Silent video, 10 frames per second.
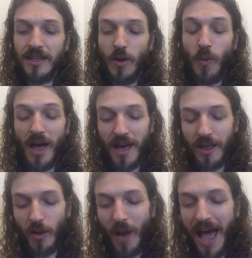
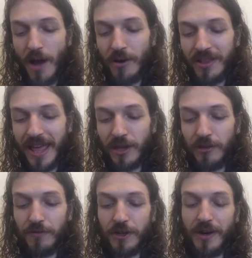Well, how are they
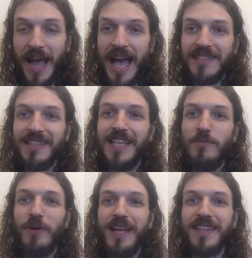good for your eyes? Let's
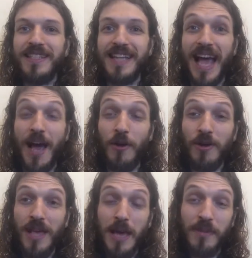break this down,
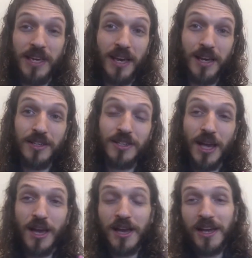because
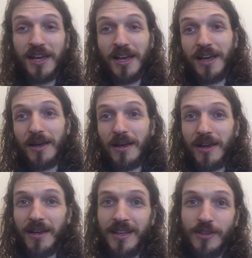
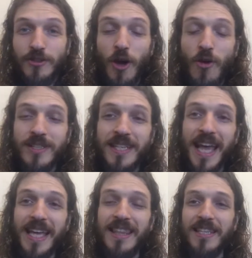don't
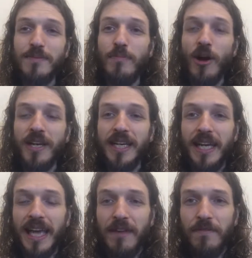take this
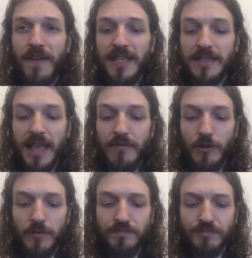marketing at face
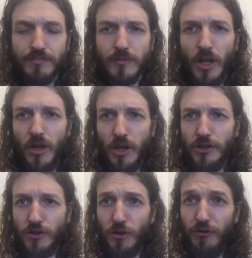level.
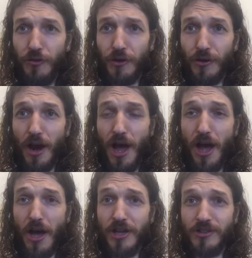It's good for your
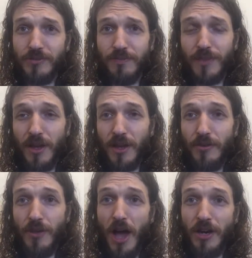eyes.
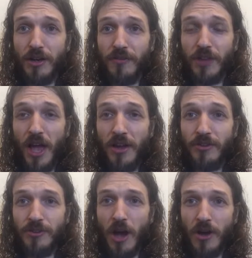9 out of
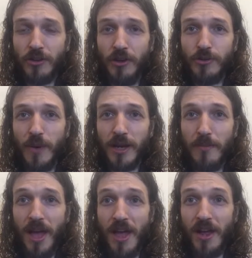10 doctors
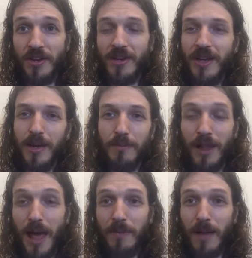recommend.
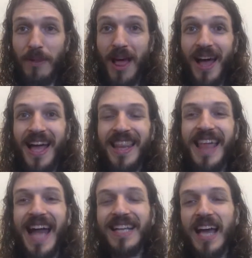Blah, blah, blah.
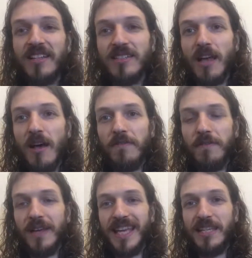That kind of
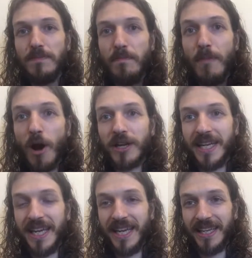stuff is
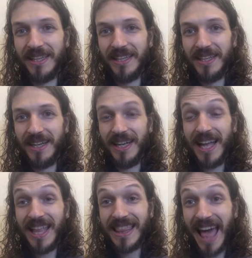marketing.
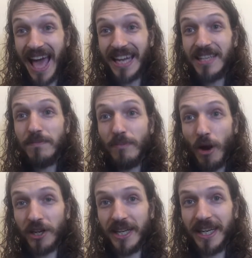That is
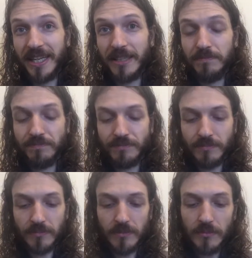marketing.
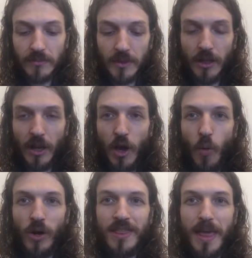
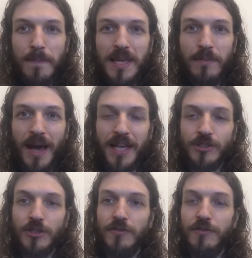What do they mean by it's
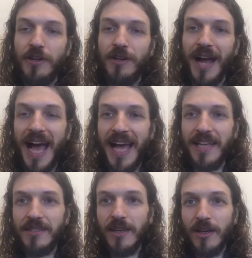good for your
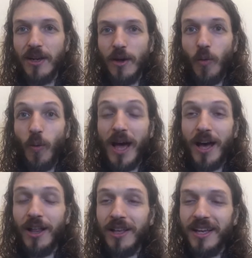eyes?
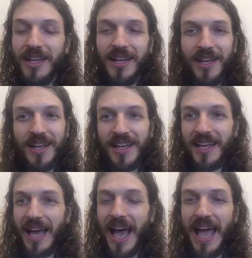Well,
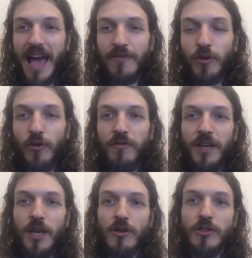I have whole
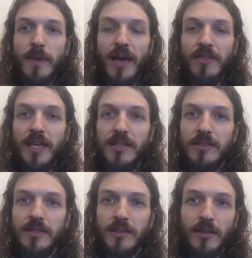videos about this.